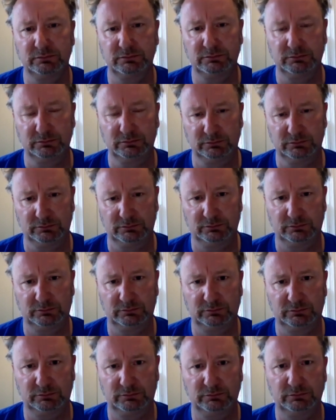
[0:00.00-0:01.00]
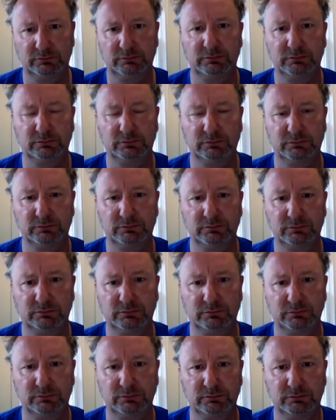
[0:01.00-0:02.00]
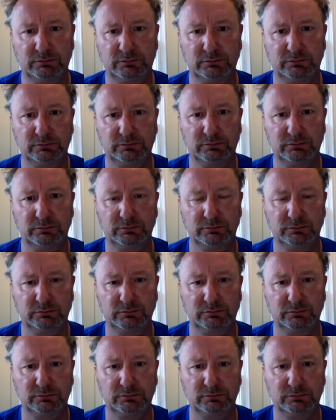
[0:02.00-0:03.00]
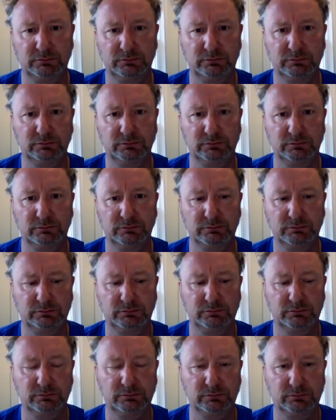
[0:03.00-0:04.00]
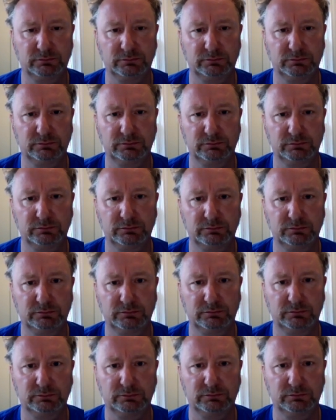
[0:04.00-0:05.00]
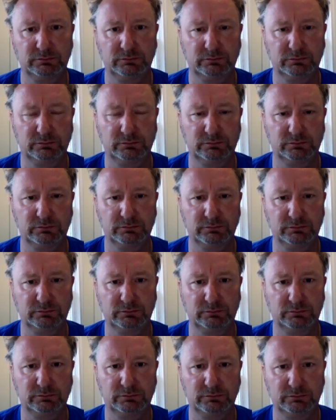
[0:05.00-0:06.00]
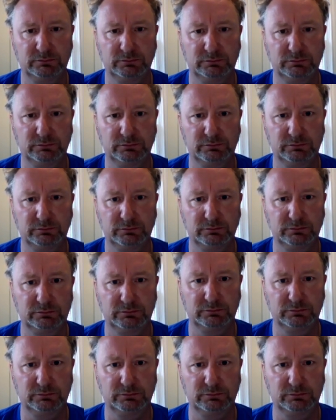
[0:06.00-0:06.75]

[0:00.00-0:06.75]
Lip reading: No words are spoken by the person on screen.